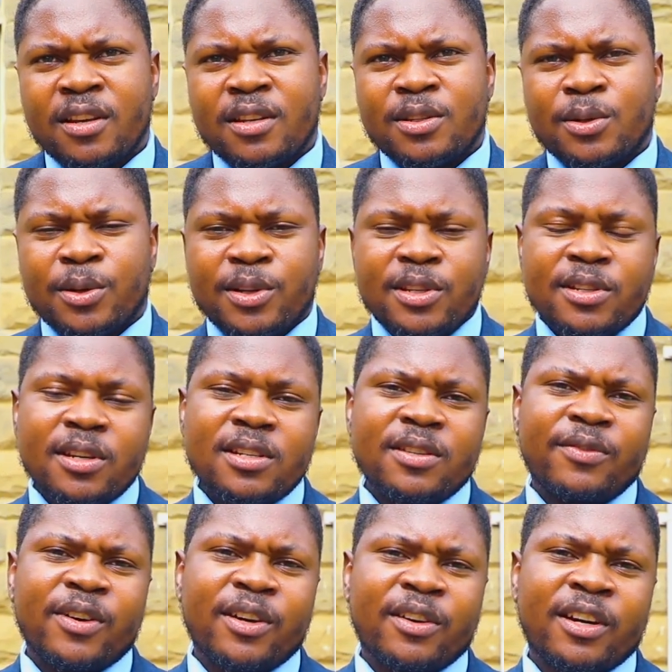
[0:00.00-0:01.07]
So
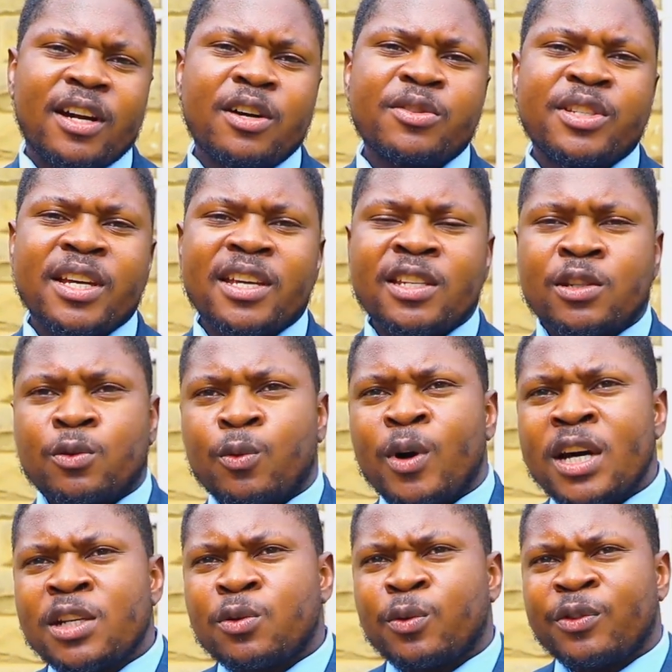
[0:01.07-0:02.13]
regenerative agriculture is
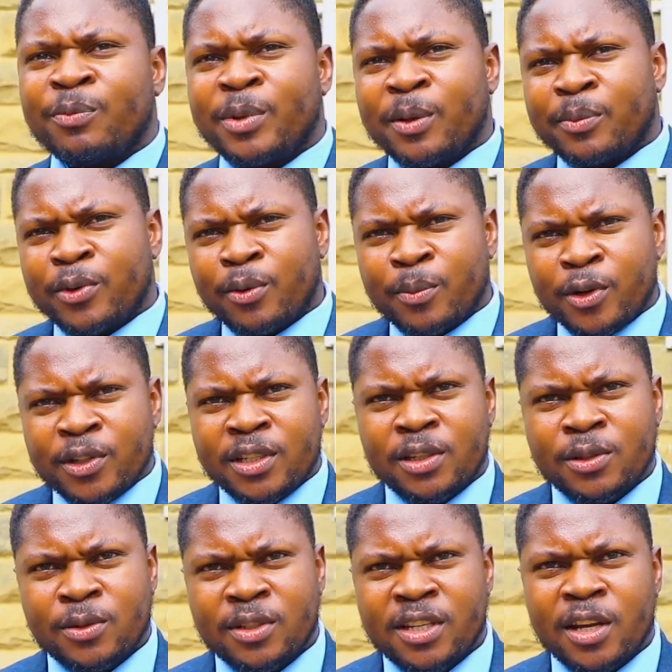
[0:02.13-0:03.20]
what we've been promoting
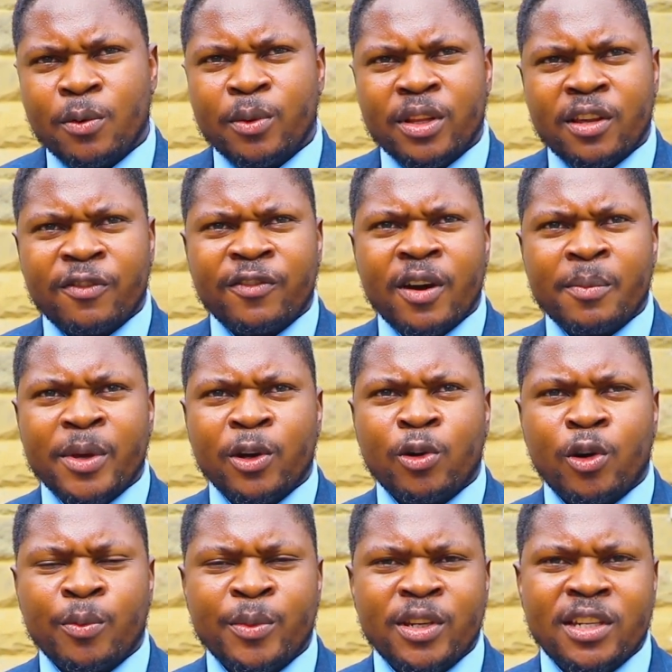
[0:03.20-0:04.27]
today with the farming
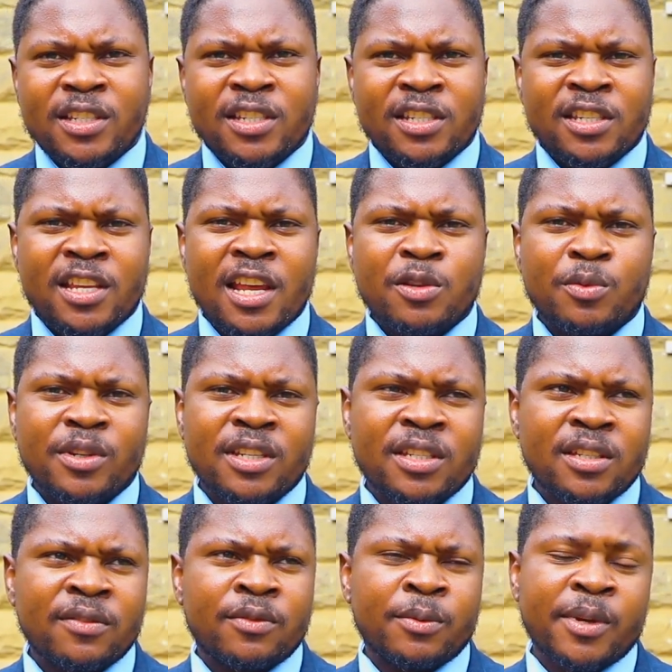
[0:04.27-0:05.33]
communities that we
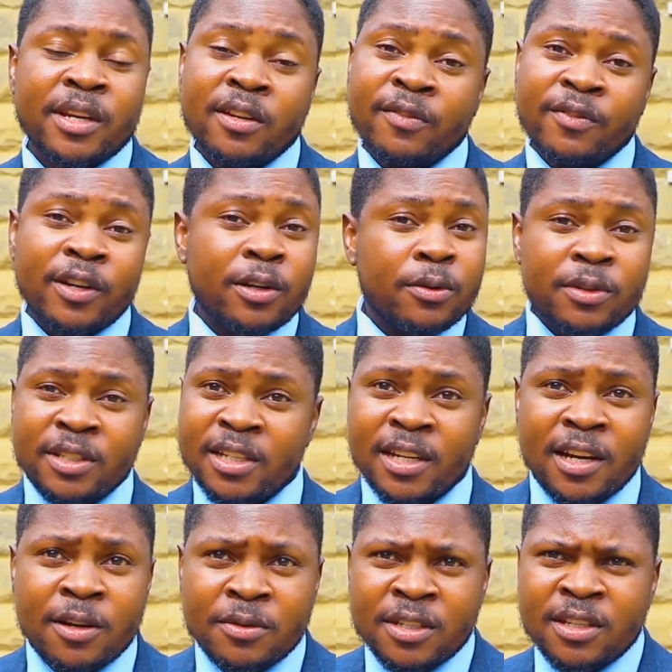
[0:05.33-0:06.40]
received. We had a very good
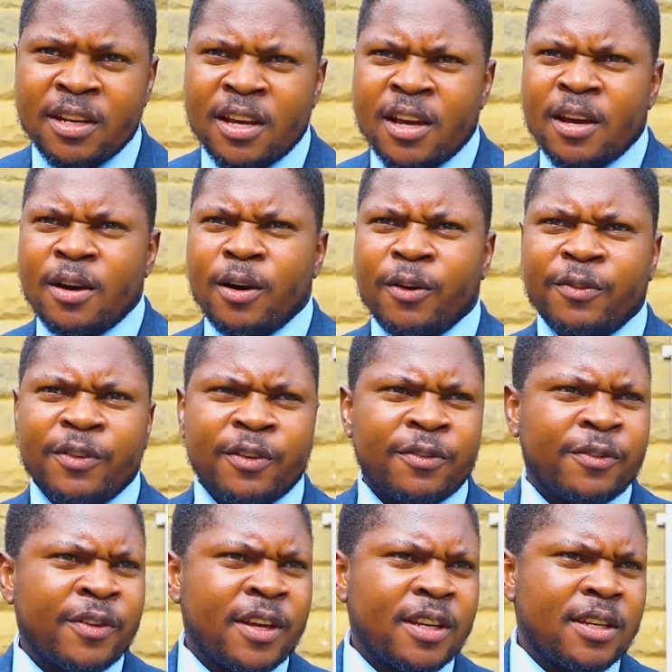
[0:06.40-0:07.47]
turnout of a
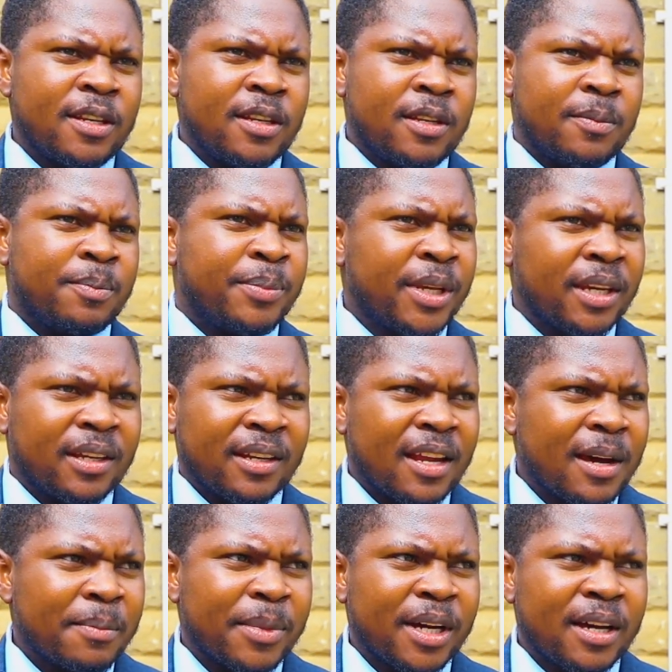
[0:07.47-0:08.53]
very big
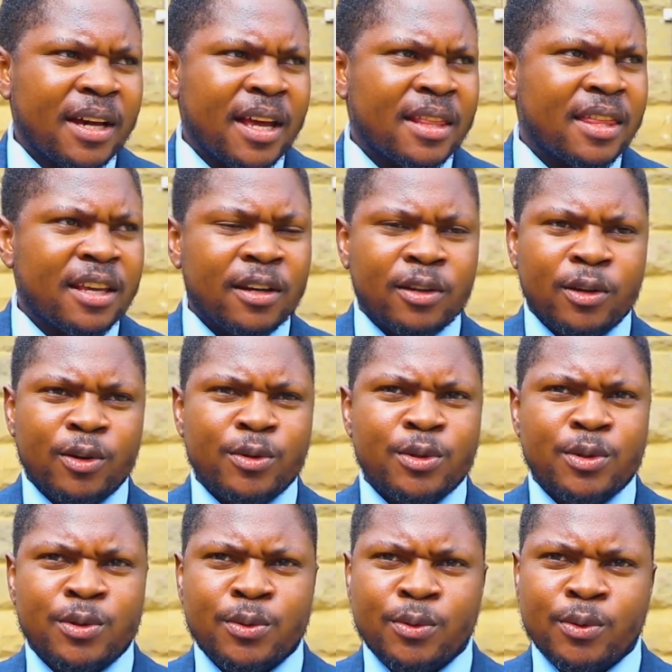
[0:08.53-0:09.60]
number, I think close
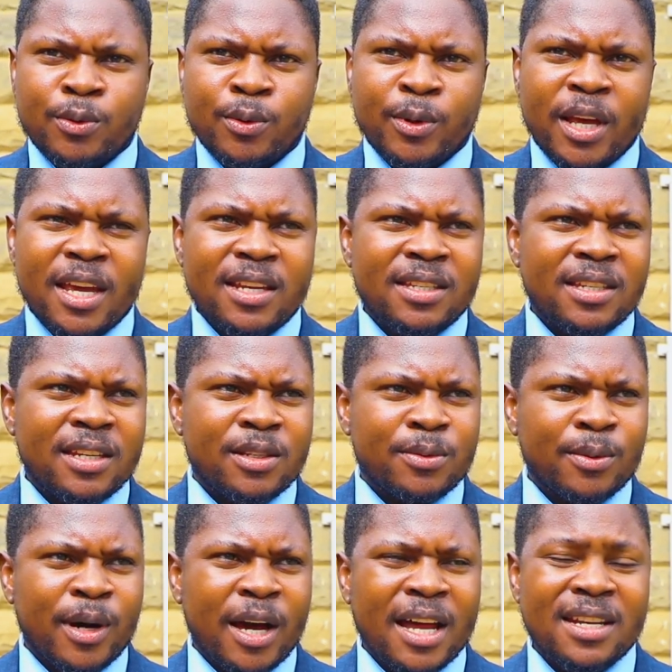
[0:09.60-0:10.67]
to 80
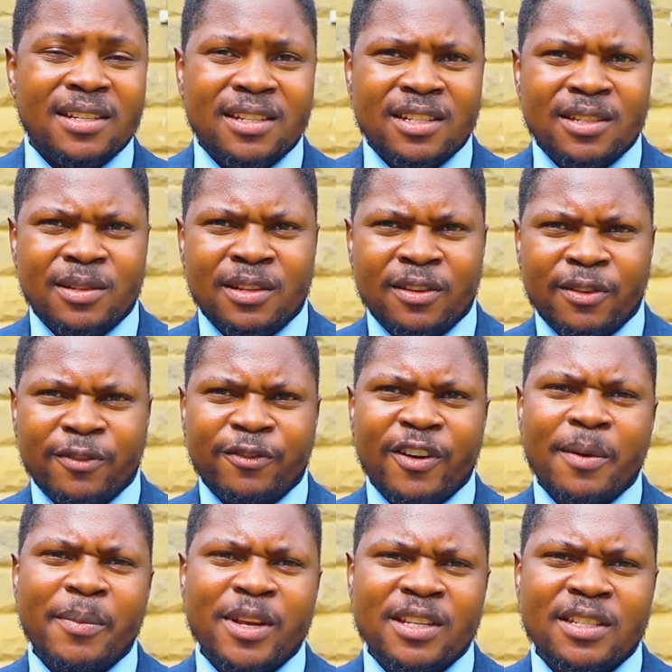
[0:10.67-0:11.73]
to 100
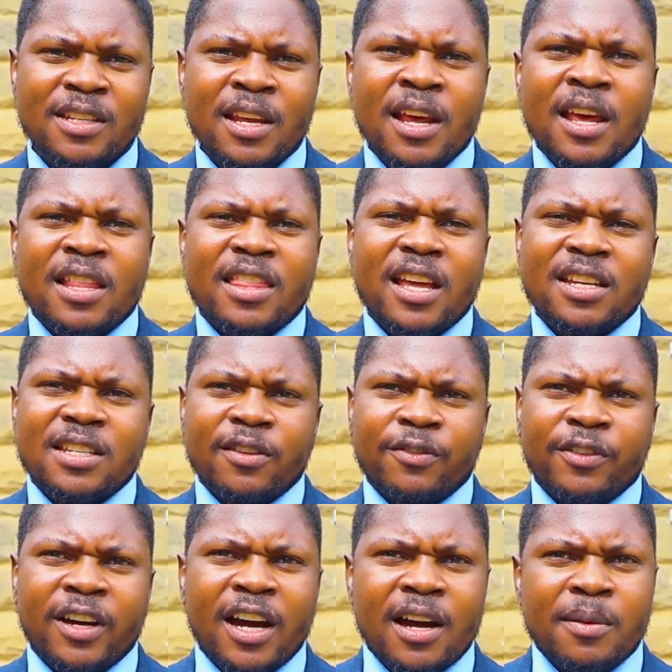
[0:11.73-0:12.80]
farmers that have
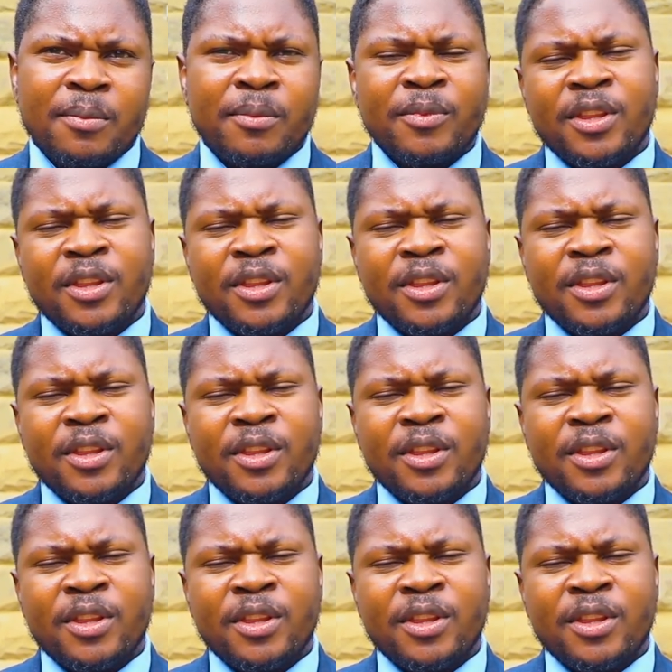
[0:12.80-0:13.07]
come.